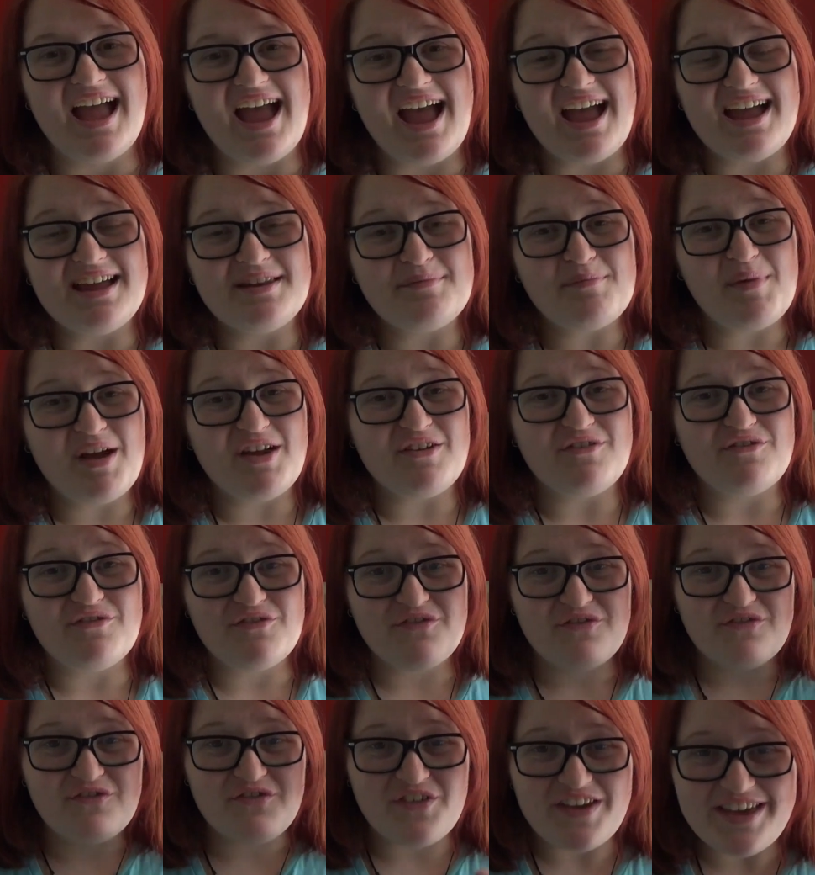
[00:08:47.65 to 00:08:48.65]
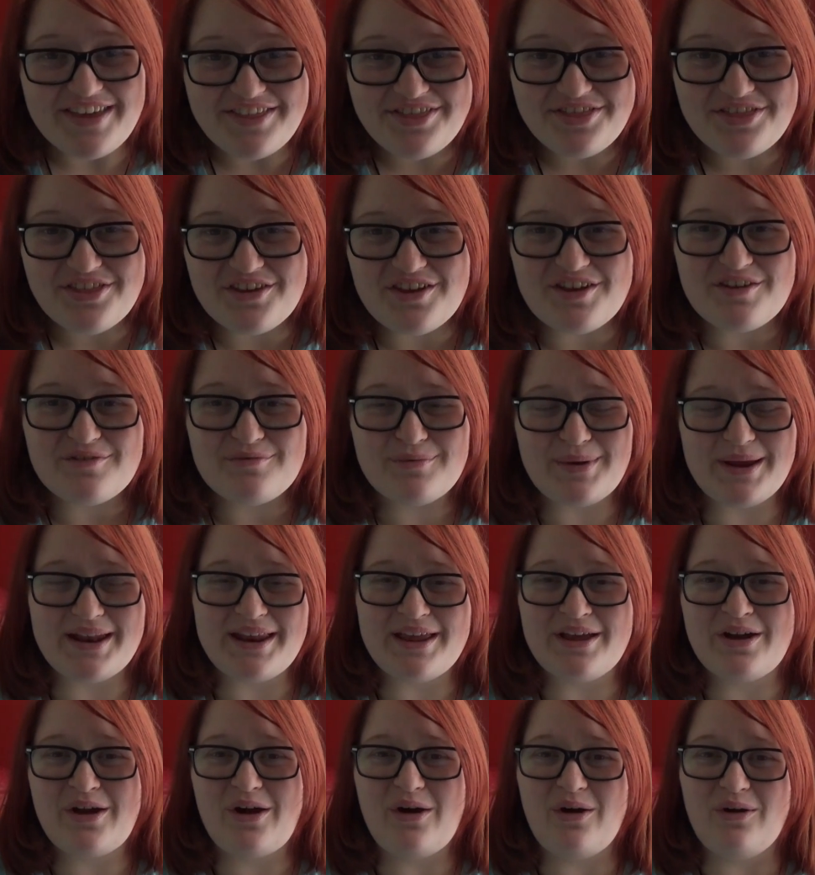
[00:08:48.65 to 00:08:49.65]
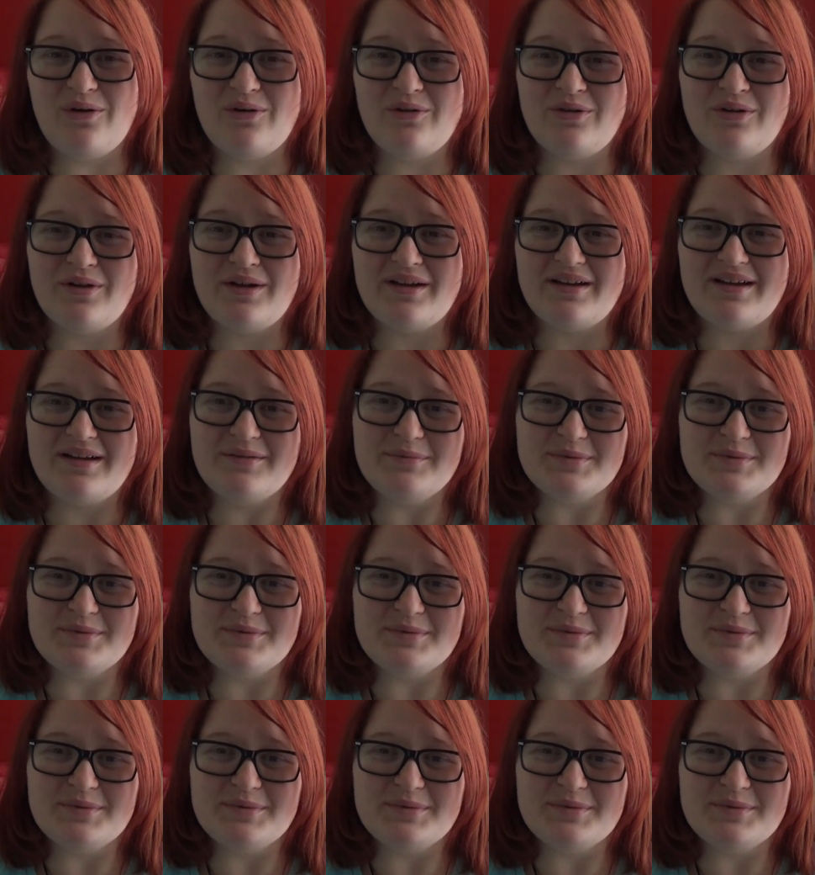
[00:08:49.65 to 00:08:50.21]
And my fifth reading goal,